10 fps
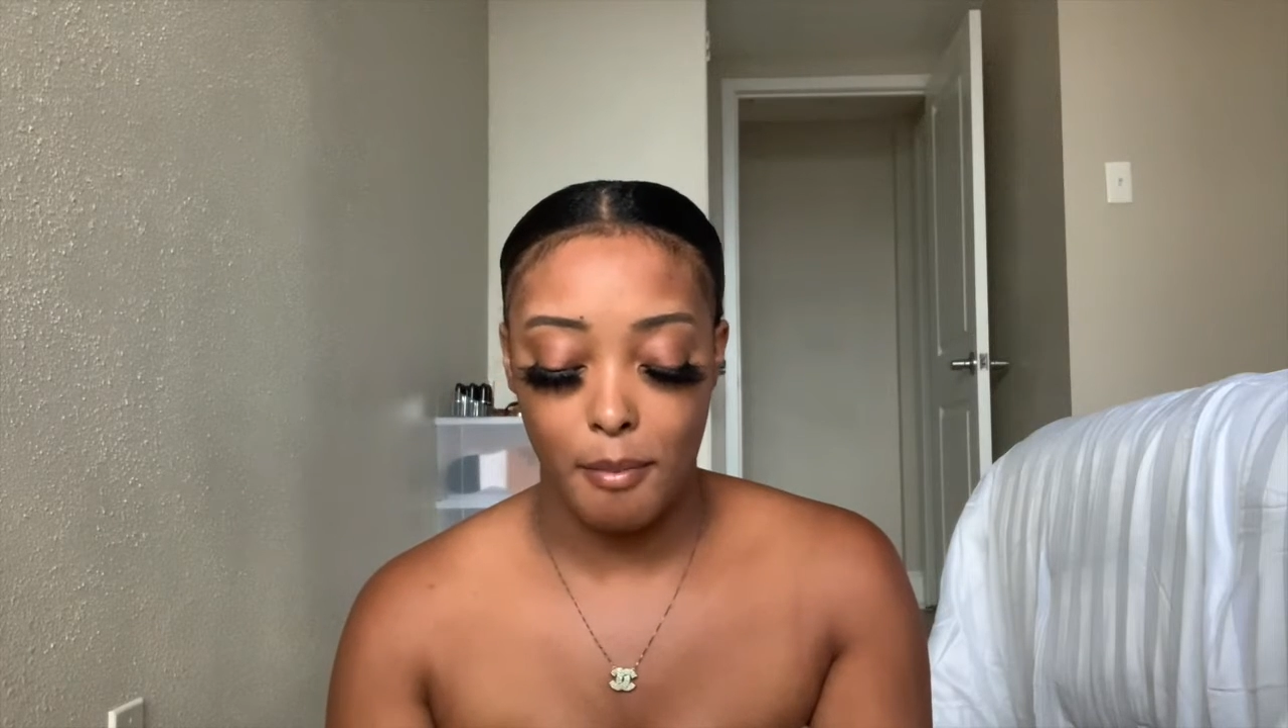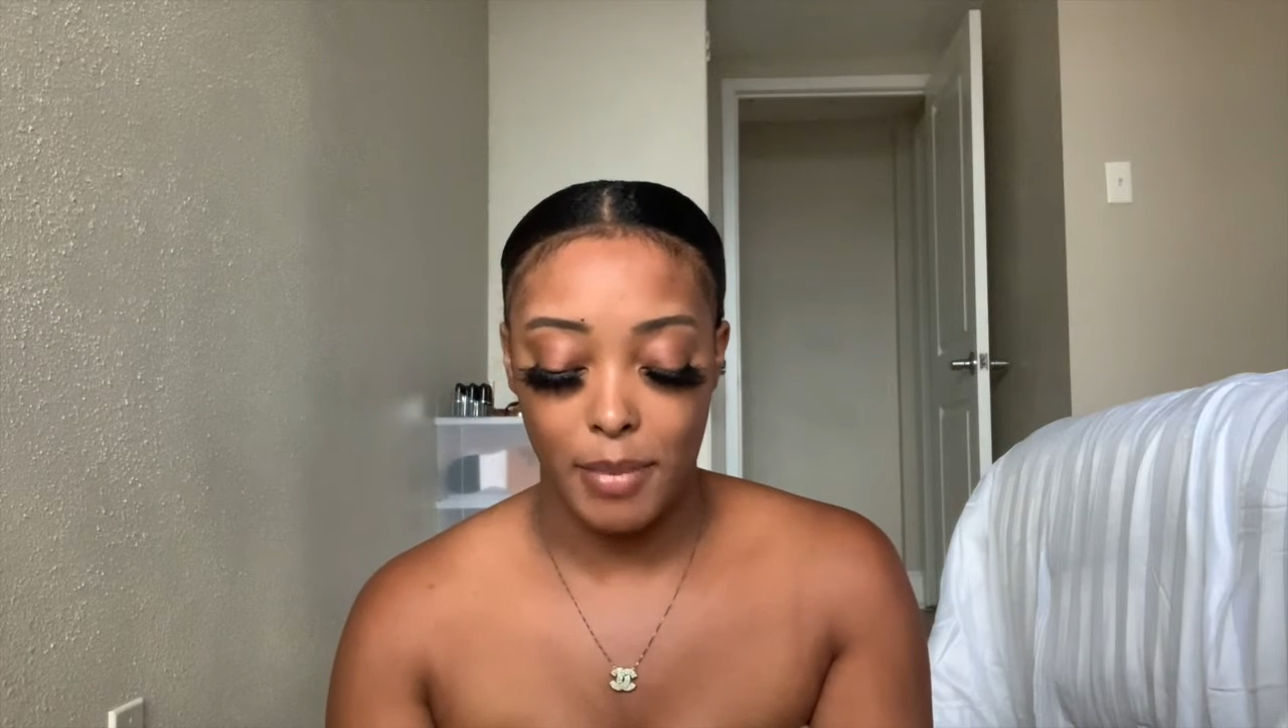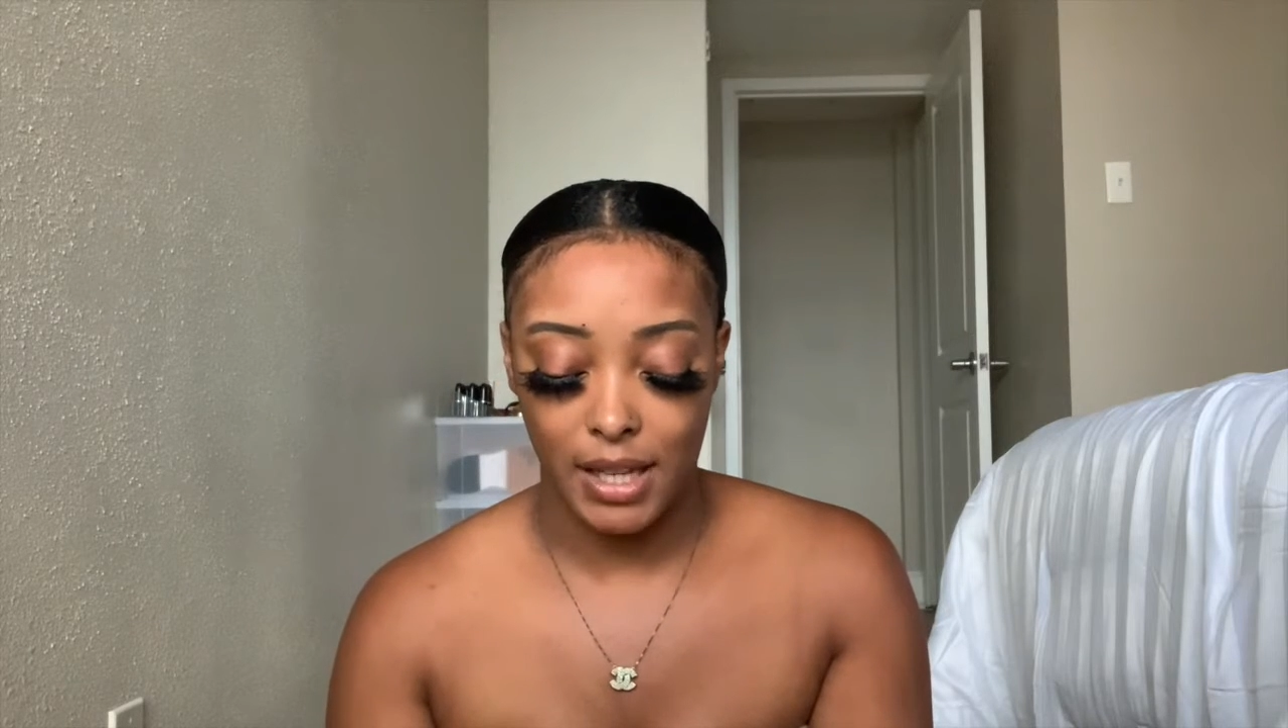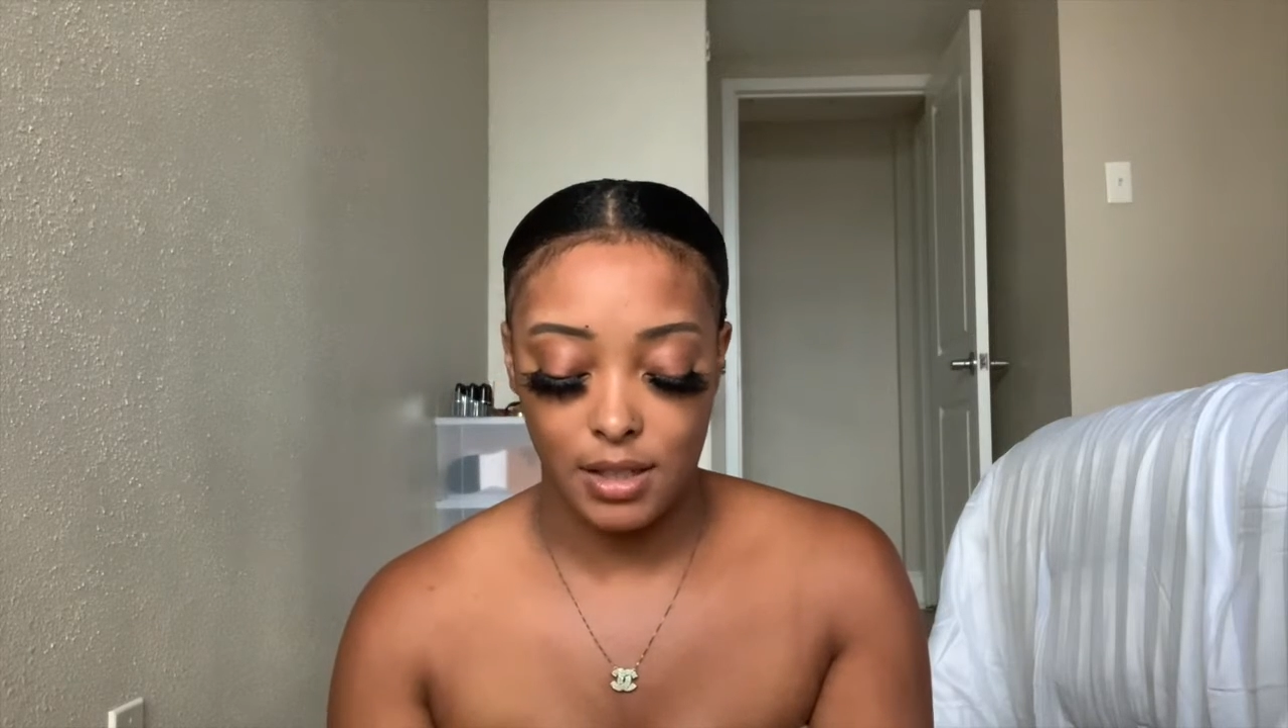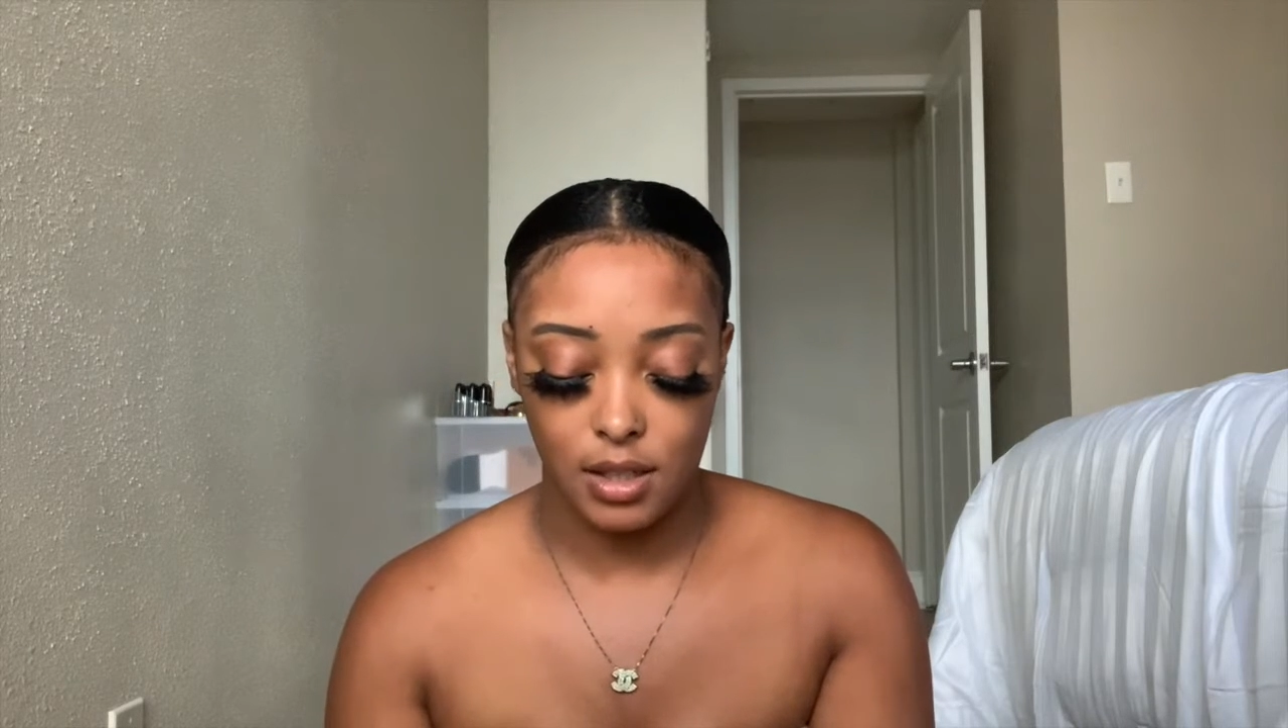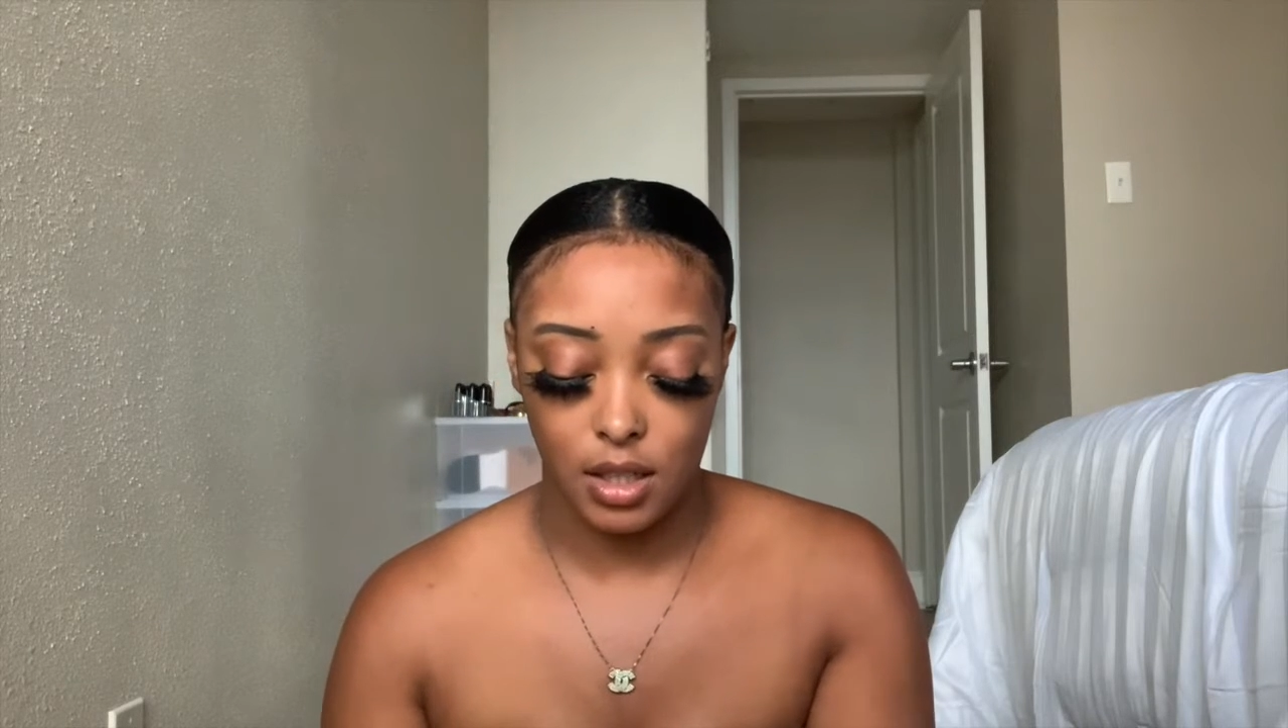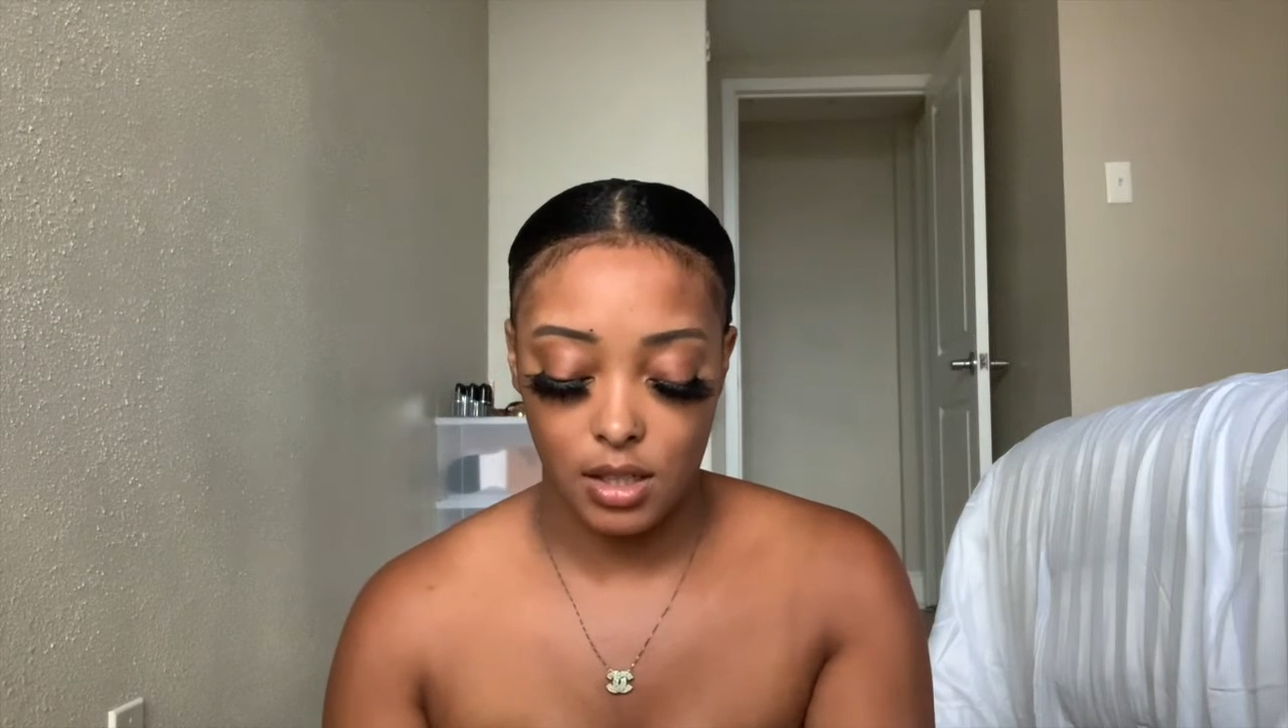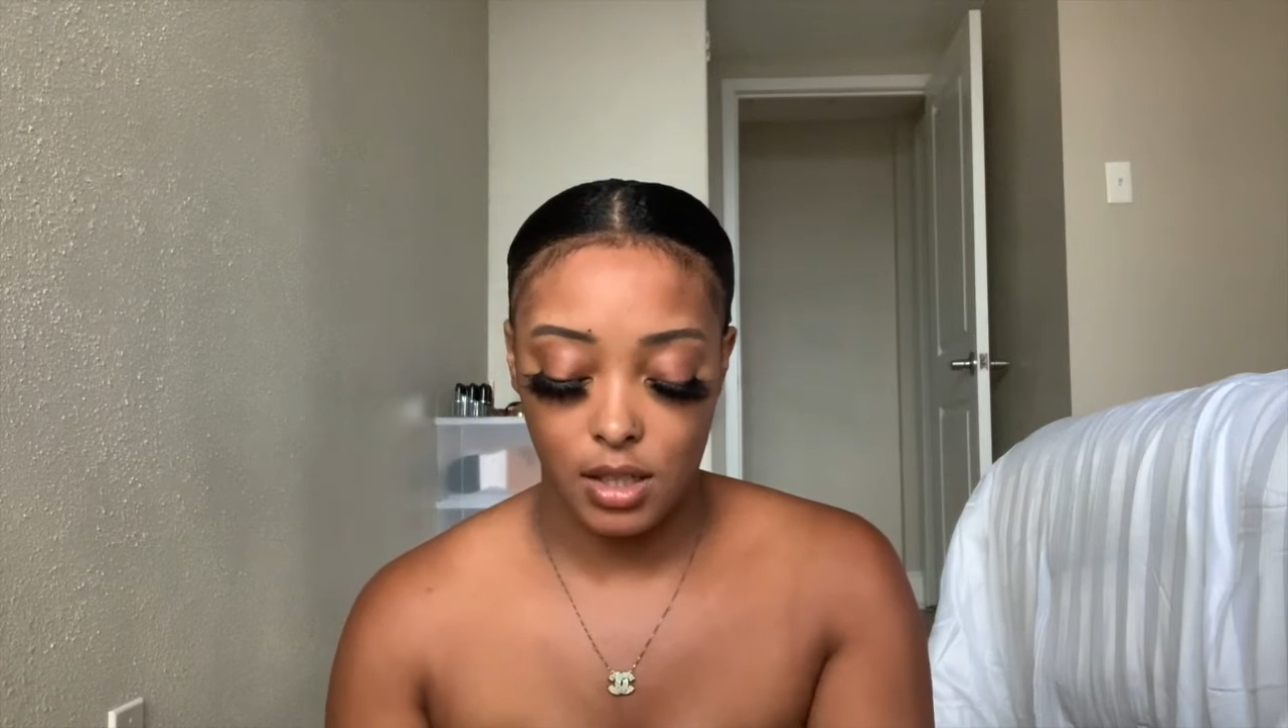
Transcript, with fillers: basic